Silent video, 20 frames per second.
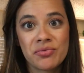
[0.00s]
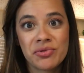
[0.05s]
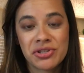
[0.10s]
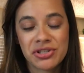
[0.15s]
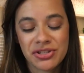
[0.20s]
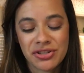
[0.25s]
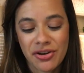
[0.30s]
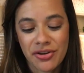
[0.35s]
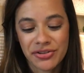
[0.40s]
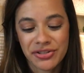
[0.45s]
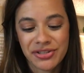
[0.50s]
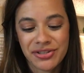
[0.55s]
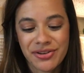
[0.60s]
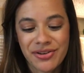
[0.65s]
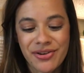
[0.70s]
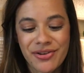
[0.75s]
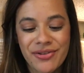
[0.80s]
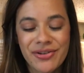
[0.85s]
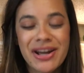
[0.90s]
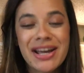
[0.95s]
which is
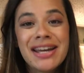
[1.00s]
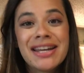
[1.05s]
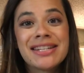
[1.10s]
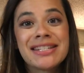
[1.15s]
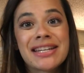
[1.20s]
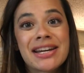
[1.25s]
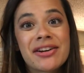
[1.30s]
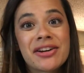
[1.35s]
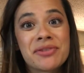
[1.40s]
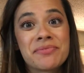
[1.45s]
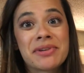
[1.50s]
also Terry